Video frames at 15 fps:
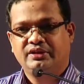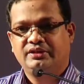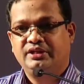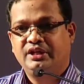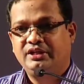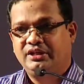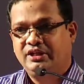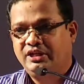
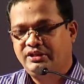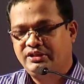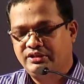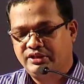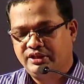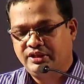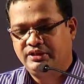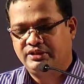Then
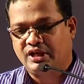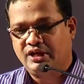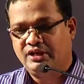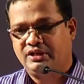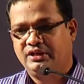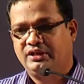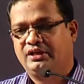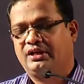in
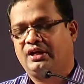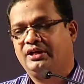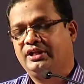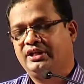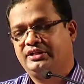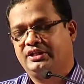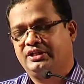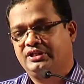that
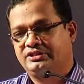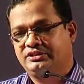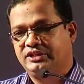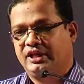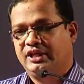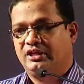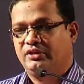condition is there,